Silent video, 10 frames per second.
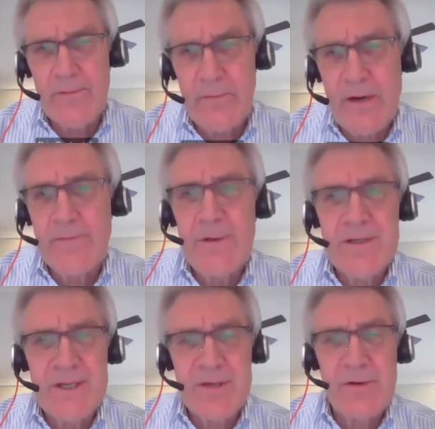of
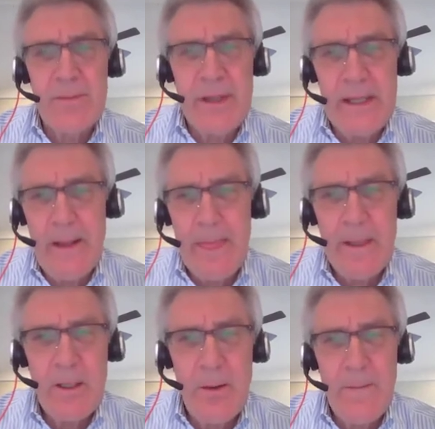reference is going to be,
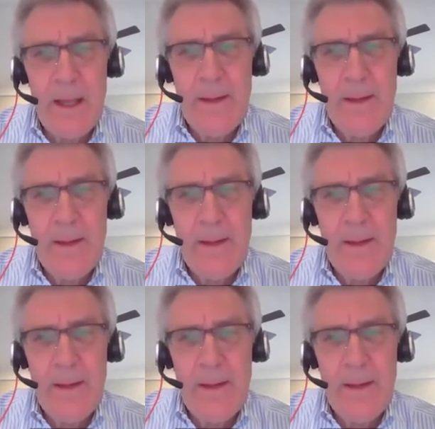you know,